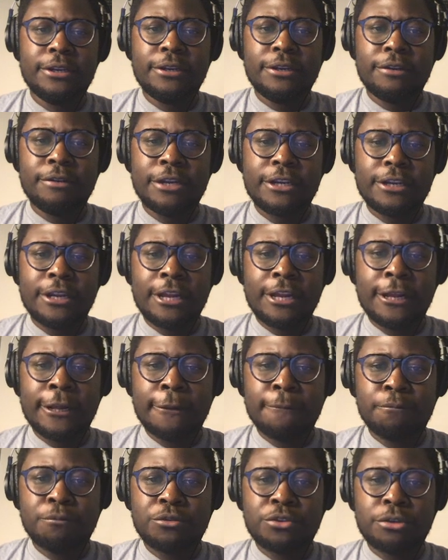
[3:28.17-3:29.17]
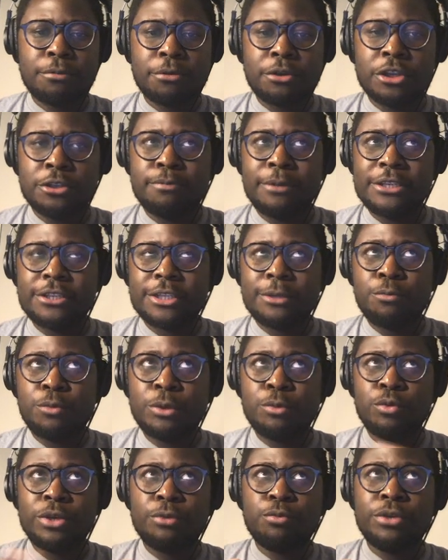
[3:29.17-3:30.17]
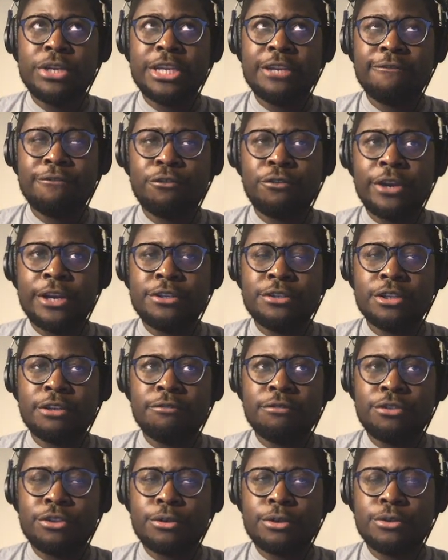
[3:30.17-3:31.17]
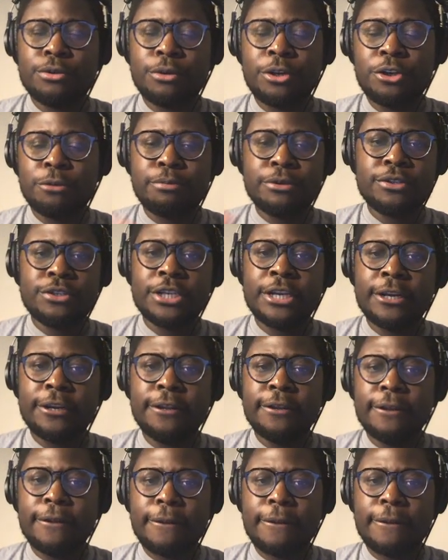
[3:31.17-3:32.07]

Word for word: right? Um, so because basically we, we, we give grades of zero to 100%,